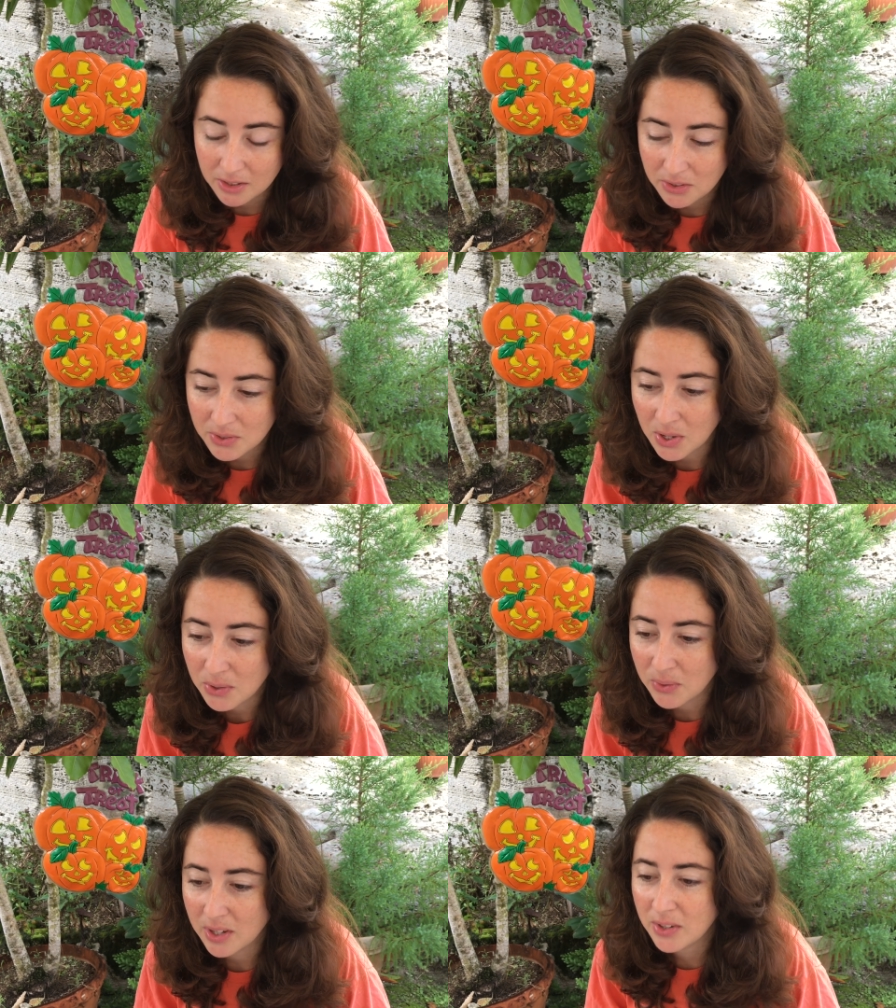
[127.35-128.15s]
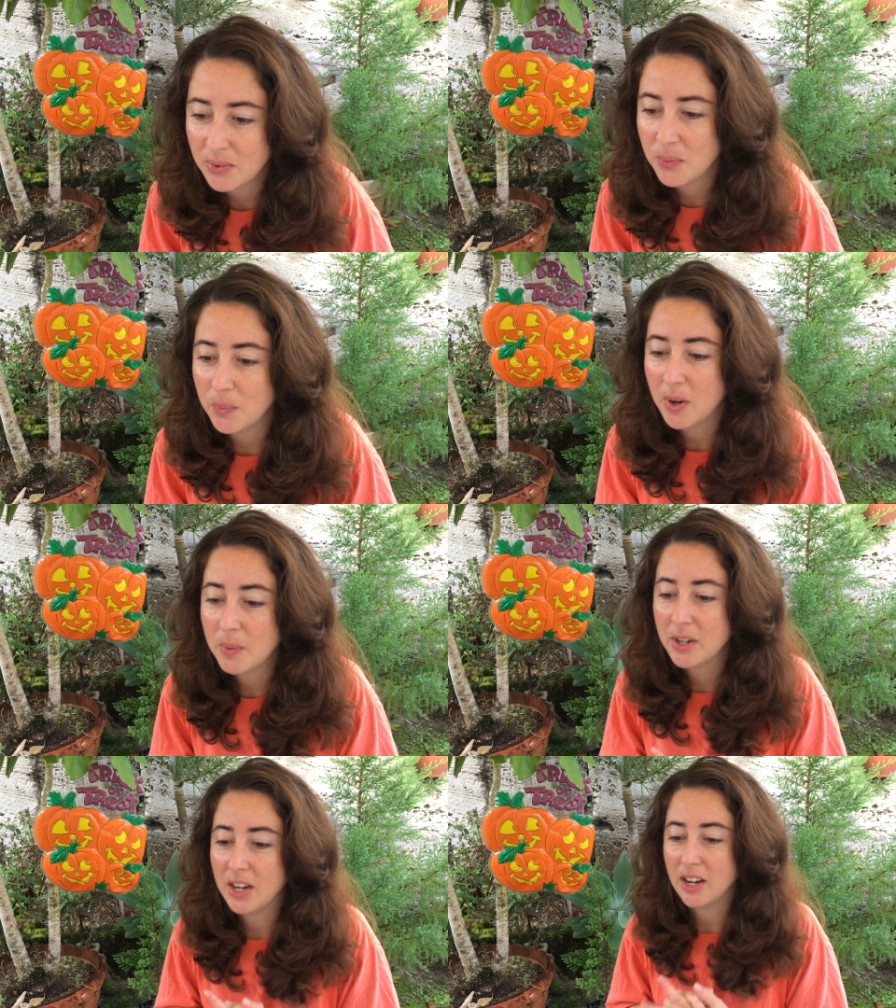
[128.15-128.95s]
So what
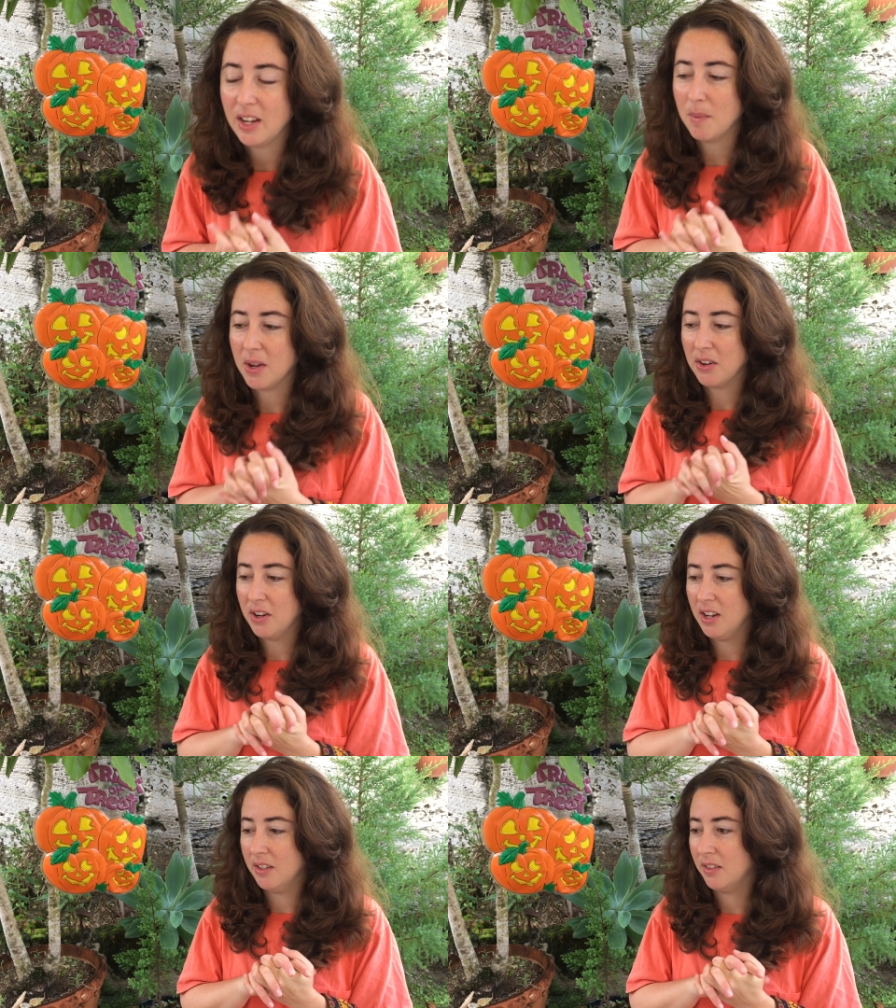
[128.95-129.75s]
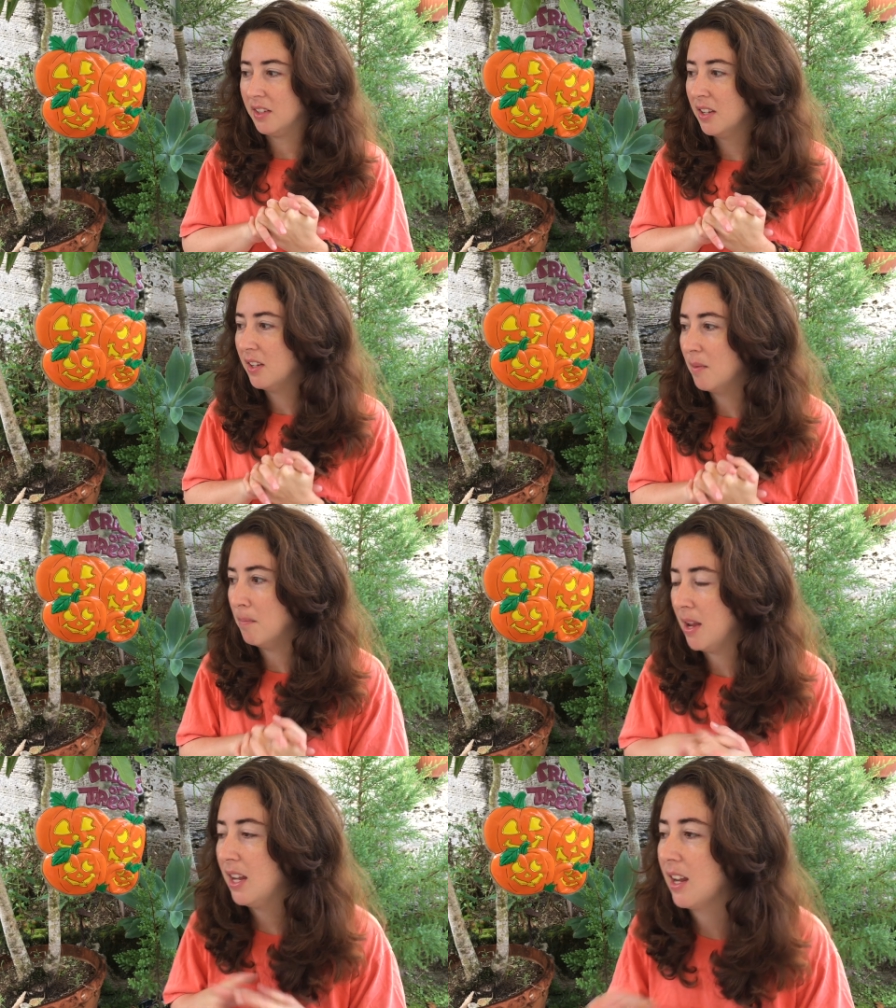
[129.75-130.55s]
we're talking about is
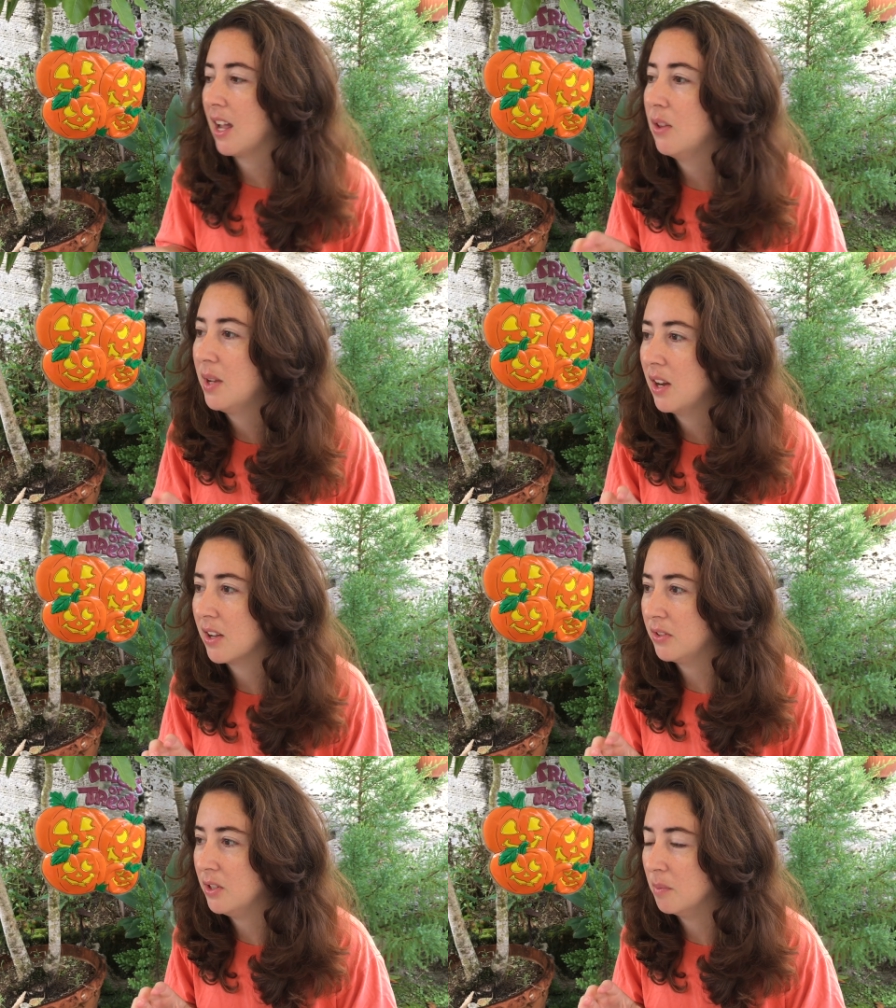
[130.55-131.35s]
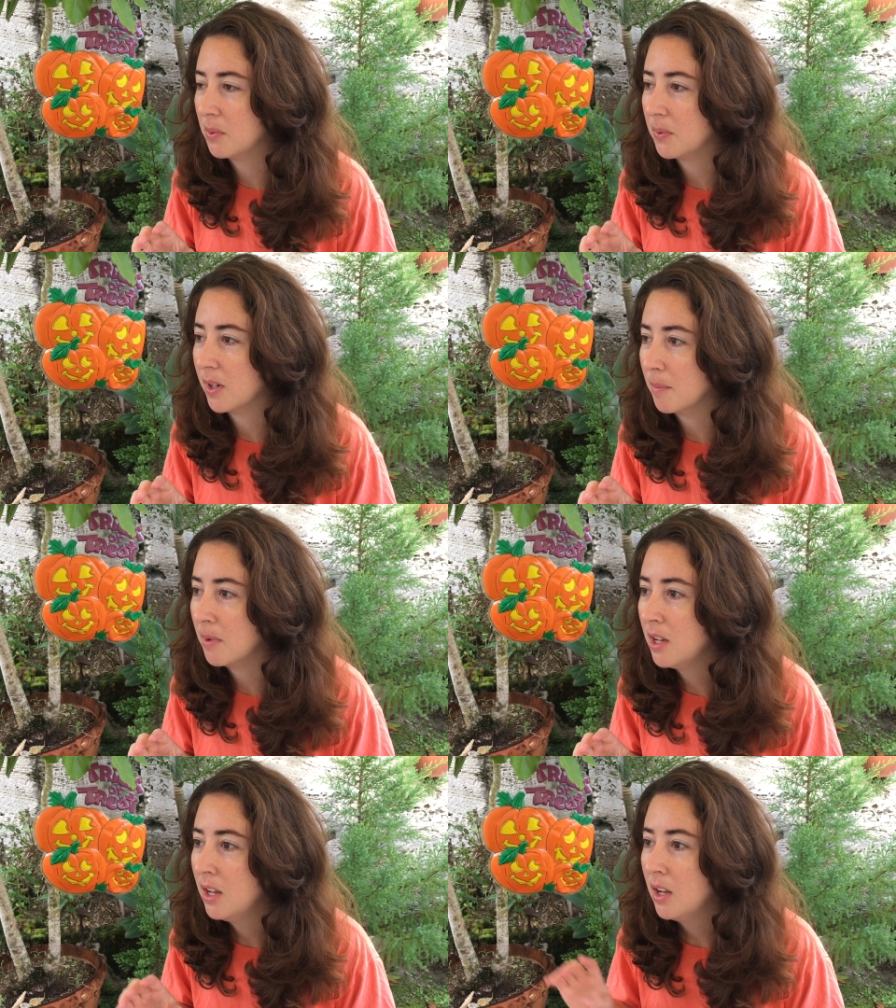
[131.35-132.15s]
making Halloween costumes from
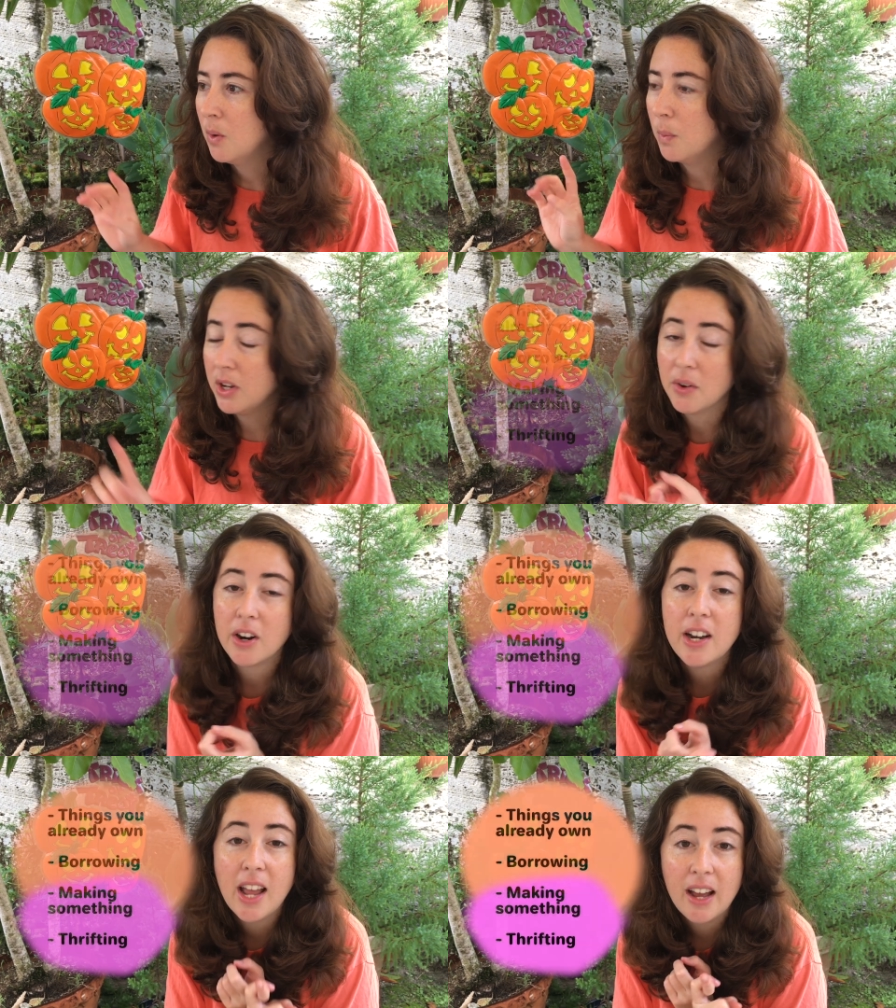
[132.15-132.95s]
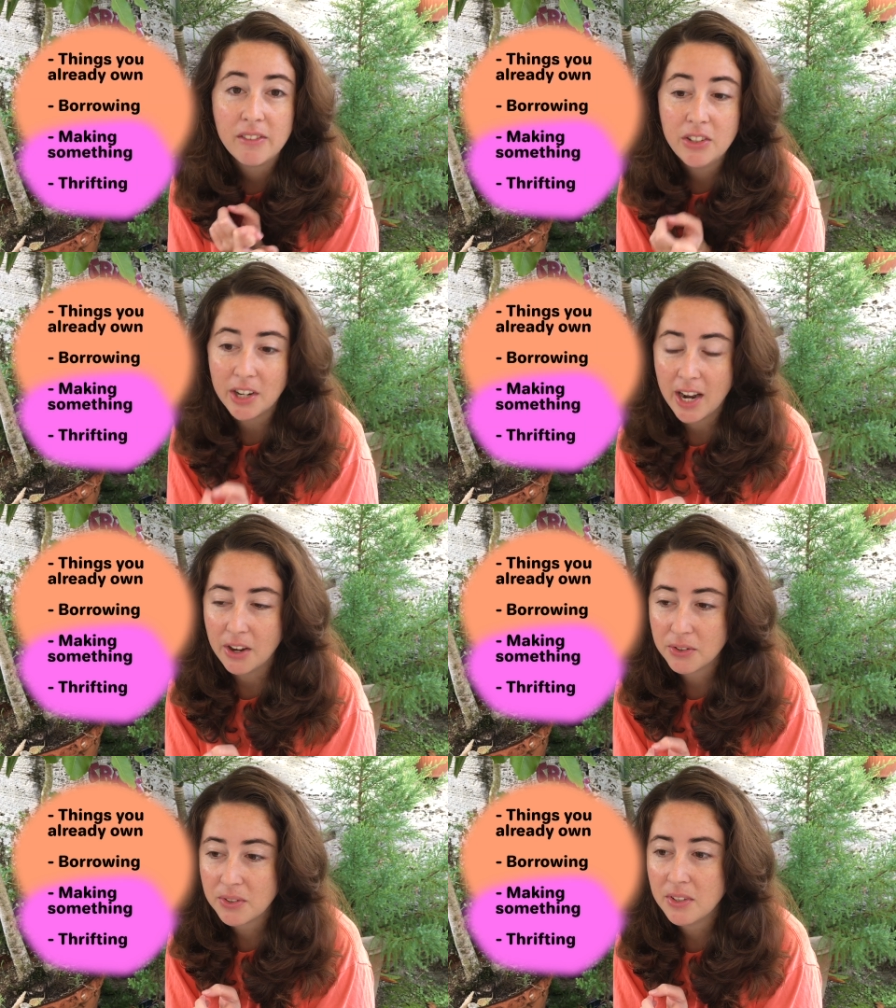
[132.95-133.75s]
what you already have in your
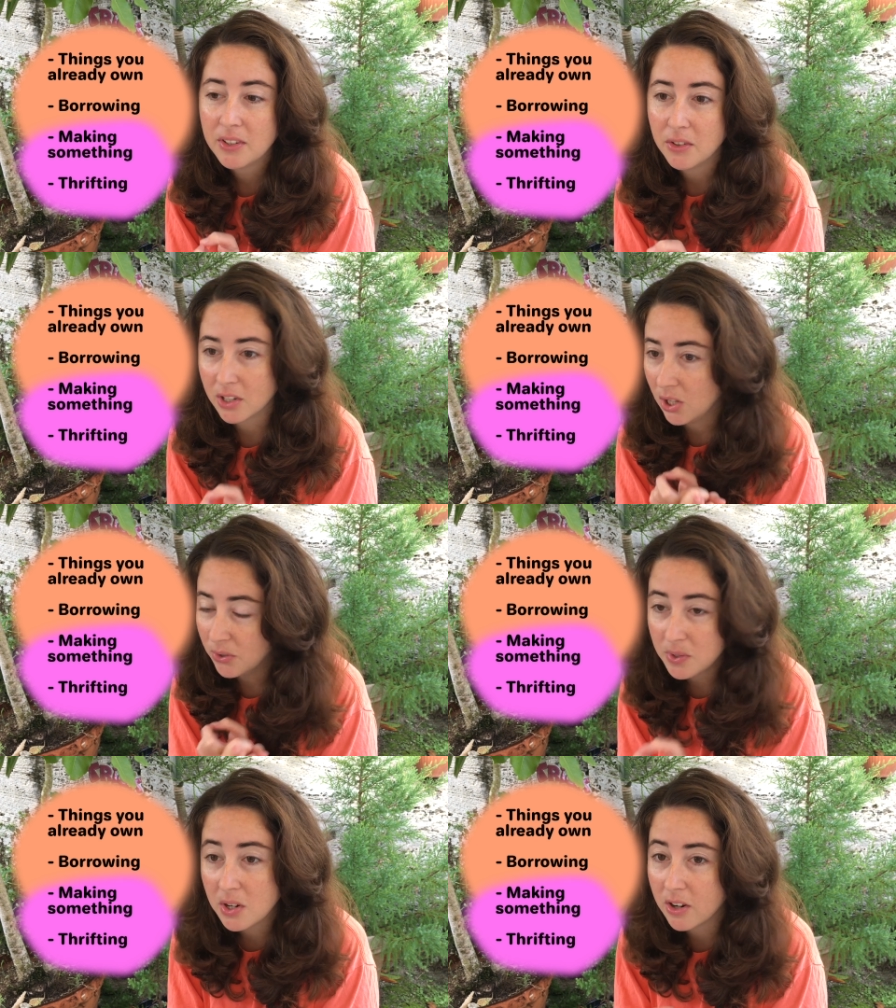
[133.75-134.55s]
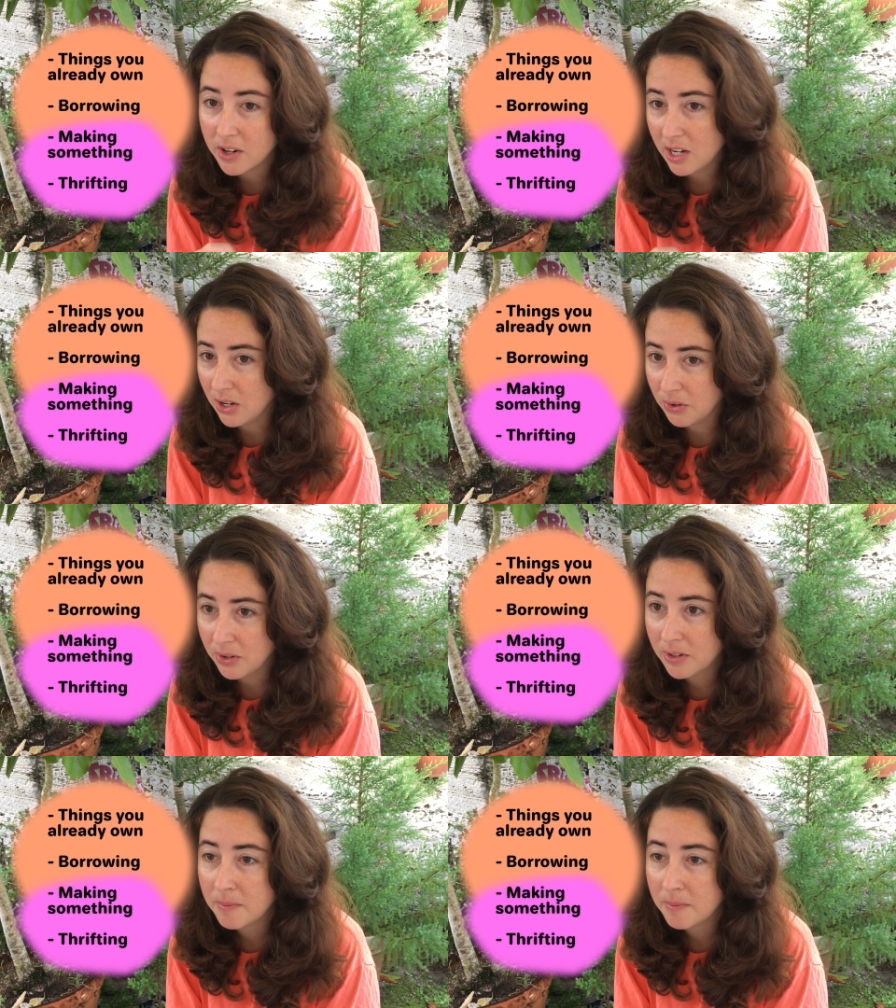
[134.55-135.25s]
house or clothes you already own,